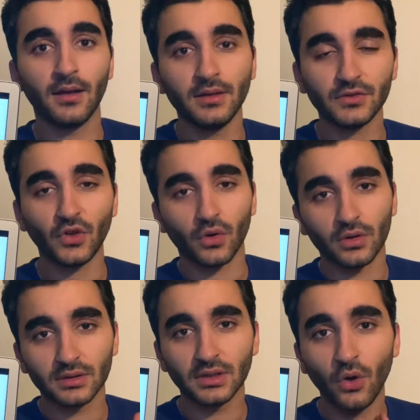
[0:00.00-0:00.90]
So,
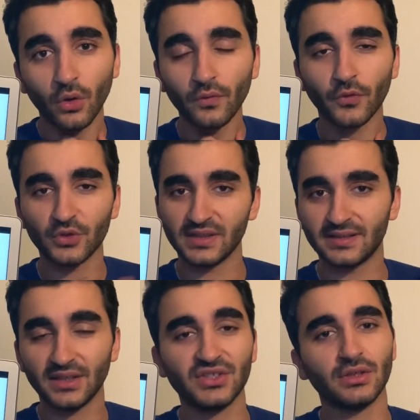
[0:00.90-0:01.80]
the goal for this
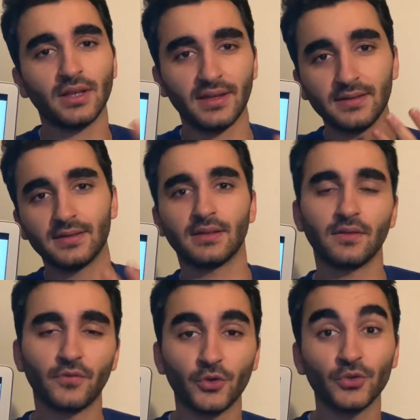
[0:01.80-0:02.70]
session is
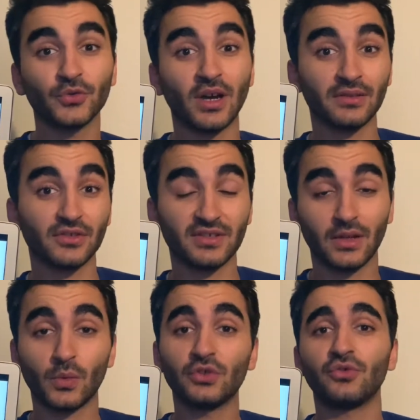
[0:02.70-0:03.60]
for you to understand
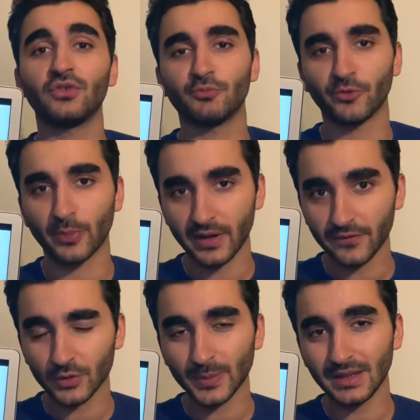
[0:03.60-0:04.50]
what you need to prepare
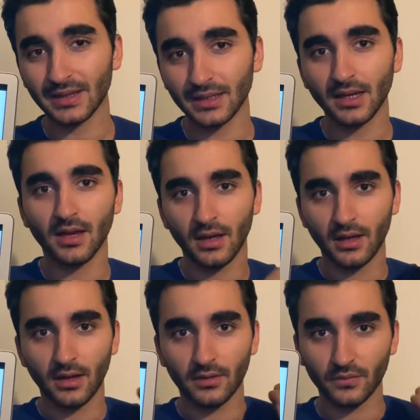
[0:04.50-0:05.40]
for a meeting,
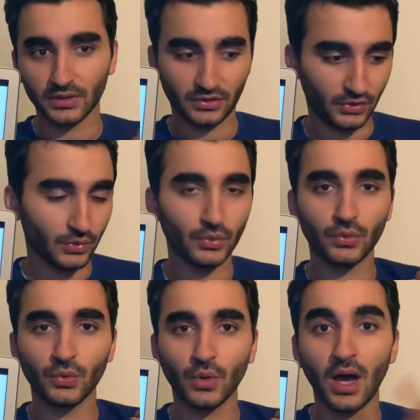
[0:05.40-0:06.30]

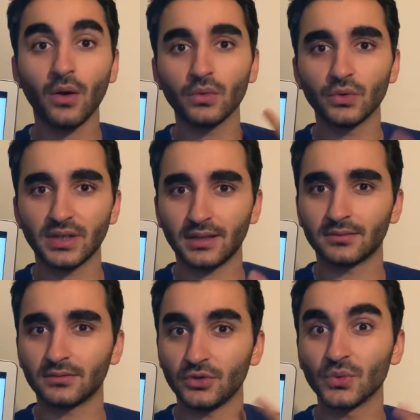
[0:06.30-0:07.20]
how you
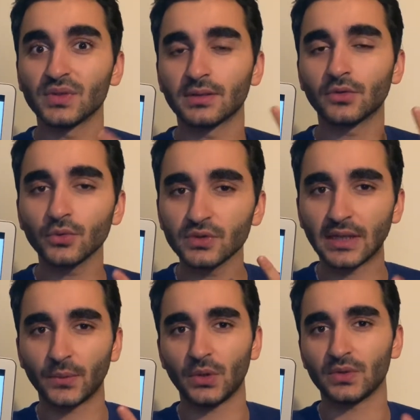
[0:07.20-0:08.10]
can use the tools
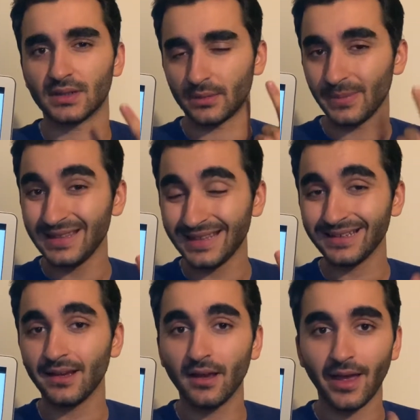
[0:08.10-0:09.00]
that we use in the
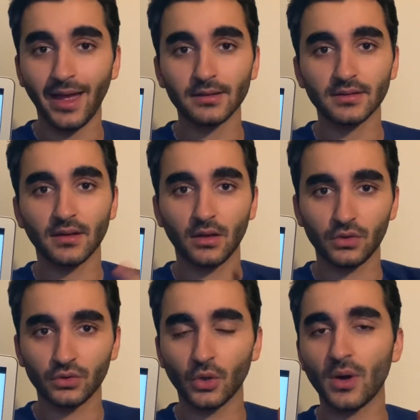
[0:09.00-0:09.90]
meeting, and you
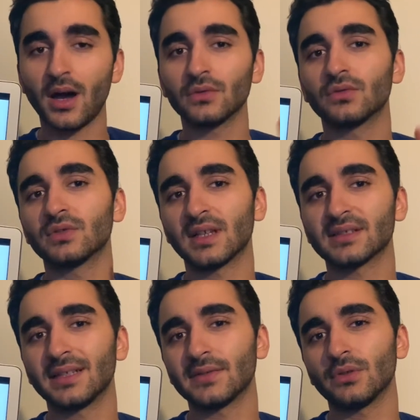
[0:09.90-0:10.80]
know how to
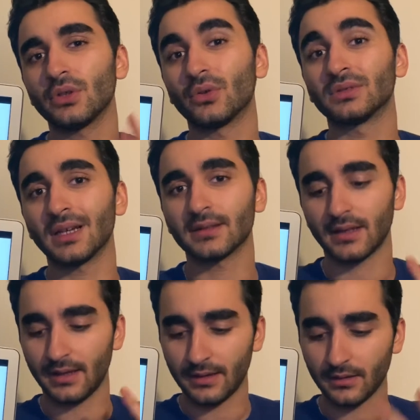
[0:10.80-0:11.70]
successfully conduct
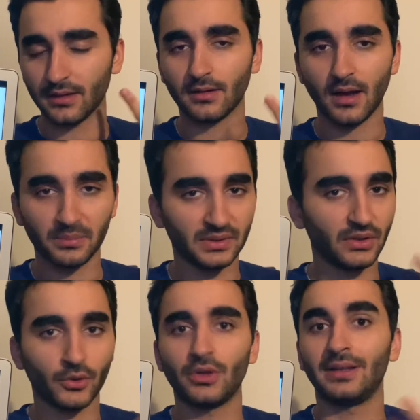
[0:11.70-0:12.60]
a company
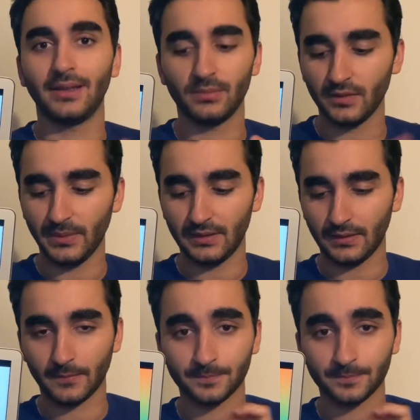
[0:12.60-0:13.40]
or enabler meeting.